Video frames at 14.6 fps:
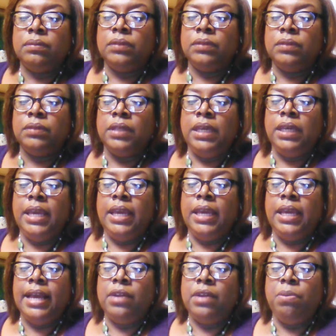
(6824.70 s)
He ain't got no
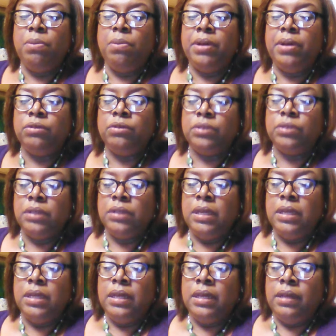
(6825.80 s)
post.
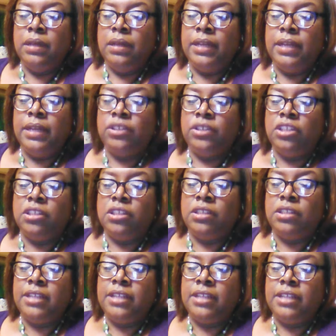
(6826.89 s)
That's
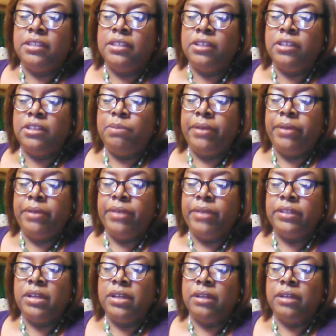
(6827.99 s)
suspect right there.